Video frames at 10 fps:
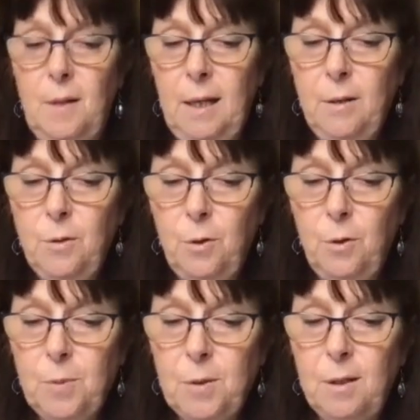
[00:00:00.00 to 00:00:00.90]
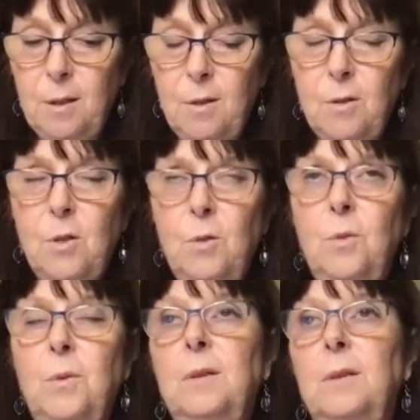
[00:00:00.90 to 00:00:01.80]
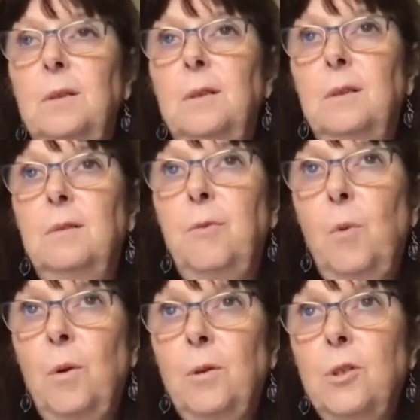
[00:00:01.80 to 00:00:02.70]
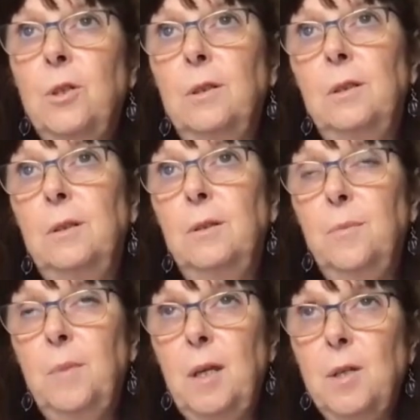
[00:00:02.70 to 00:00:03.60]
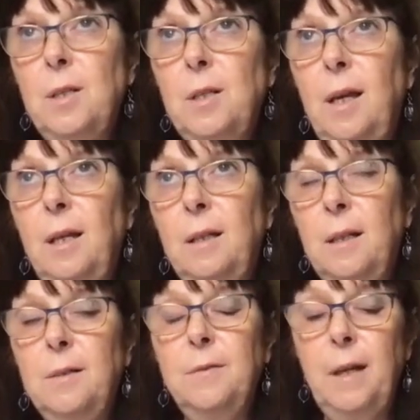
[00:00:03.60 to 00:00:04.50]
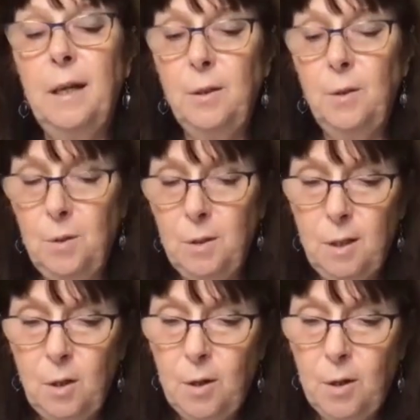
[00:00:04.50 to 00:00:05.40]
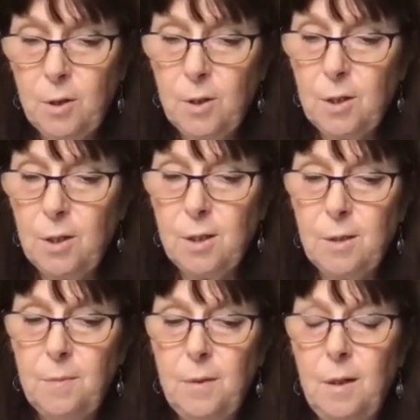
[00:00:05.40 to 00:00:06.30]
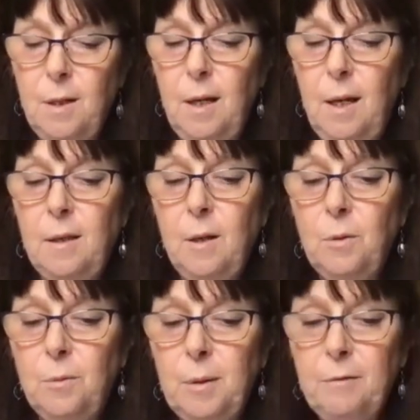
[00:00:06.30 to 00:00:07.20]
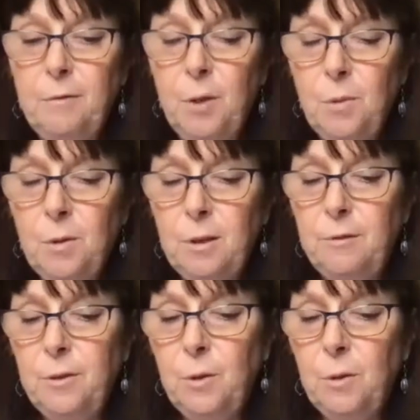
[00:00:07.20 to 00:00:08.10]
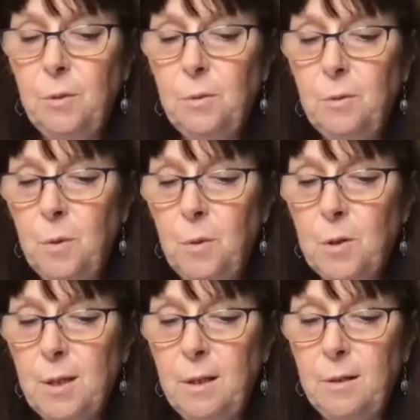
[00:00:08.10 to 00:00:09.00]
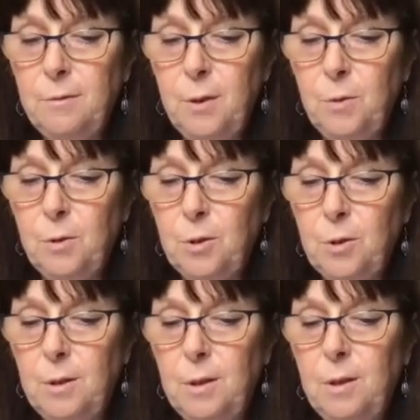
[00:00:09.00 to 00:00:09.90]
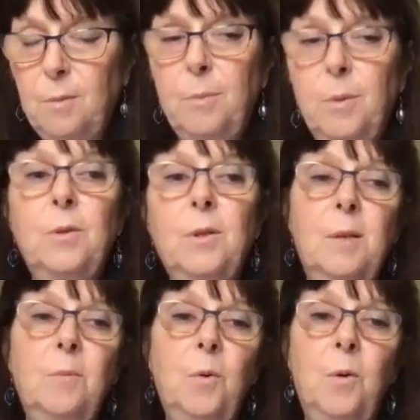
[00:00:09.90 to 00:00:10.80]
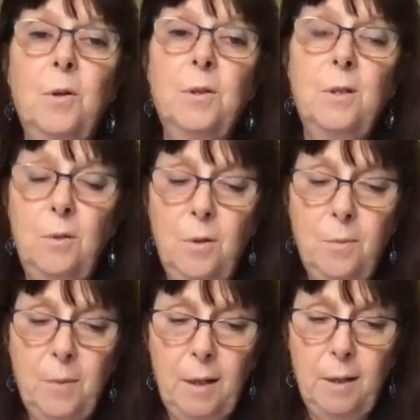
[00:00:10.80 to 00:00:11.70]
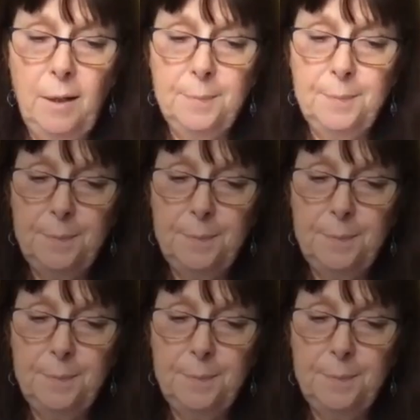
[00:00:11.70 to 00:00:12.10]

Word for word: in groups uh, to forge peace and love and unity consciousness. And there will be fewer and fewer wars in the future, burdensome wars to humanity.